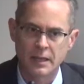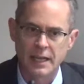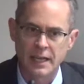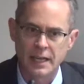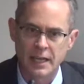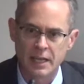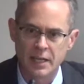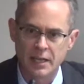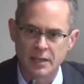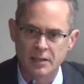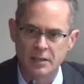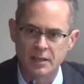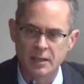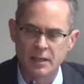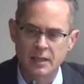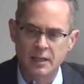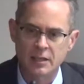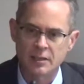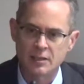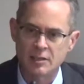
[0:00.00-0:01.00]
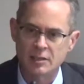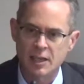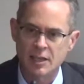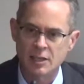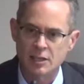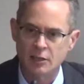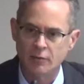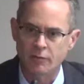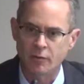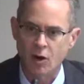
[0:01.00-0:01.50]
in the
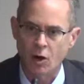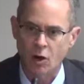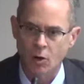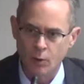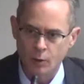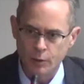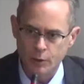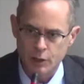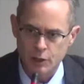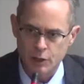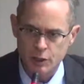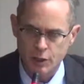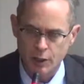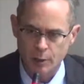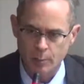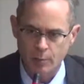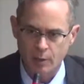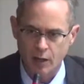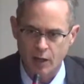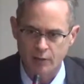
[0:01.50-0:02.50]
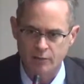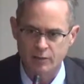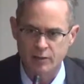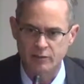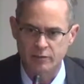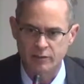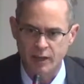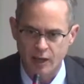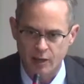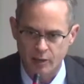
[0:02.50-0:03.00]
sense of ownership of
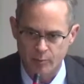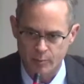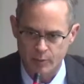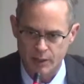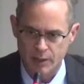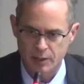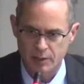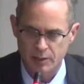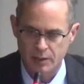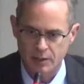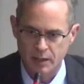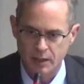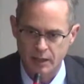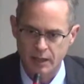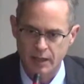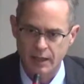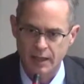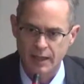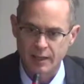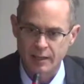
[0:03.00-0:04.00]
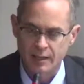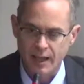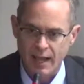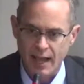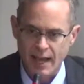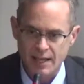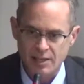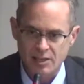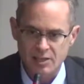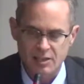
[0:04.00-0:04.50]
development. The
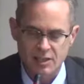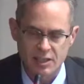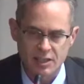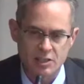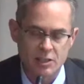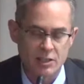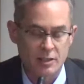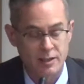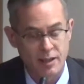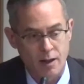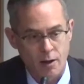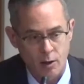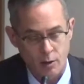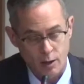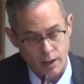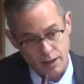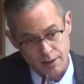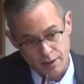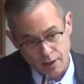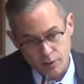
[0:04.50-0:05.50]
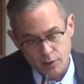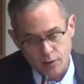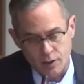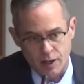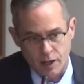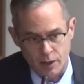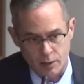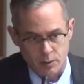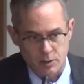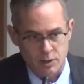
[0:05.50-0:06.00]
SDG, another
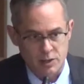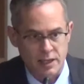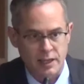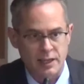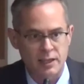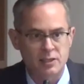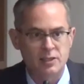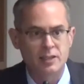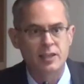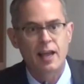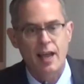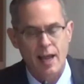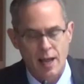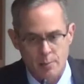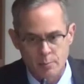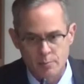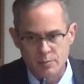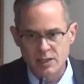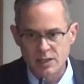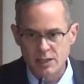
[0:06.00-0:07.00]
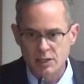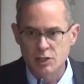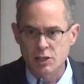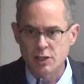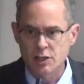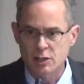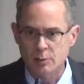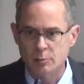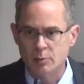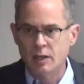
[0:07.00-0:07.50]
thing I could say is the
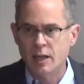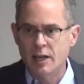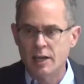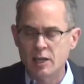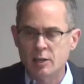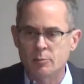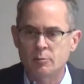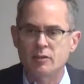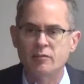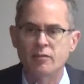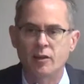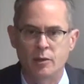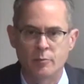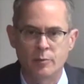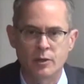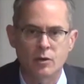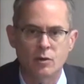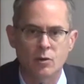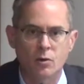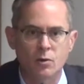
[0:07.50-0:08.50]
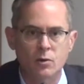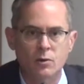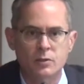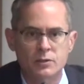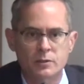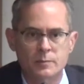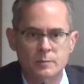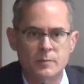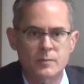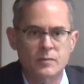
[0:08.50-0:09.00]
MDGs, the Millennium Development
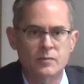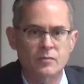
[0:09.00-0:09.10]
Goals.